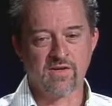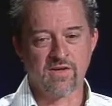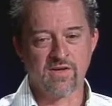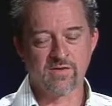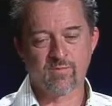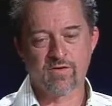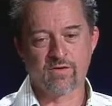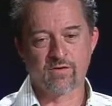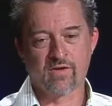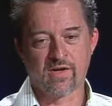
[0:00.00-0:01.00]
In his
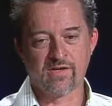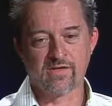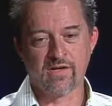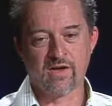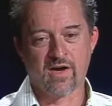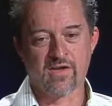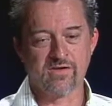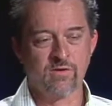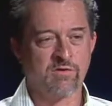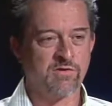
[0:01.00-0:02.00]
particular case, he got
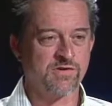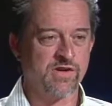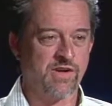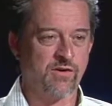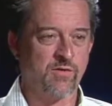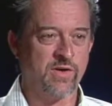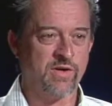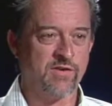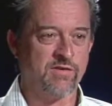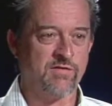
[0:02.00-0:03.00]
his university degree
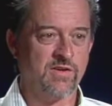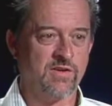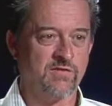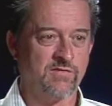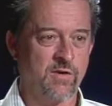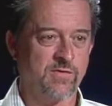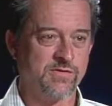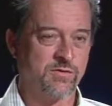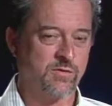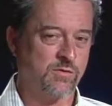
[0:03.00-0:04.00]
in
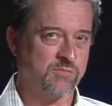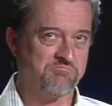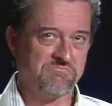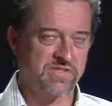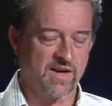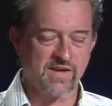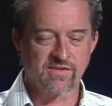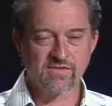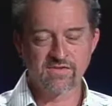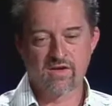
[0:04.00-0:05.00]
pharmaceutical
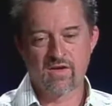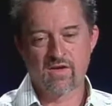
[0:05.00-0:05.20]
science.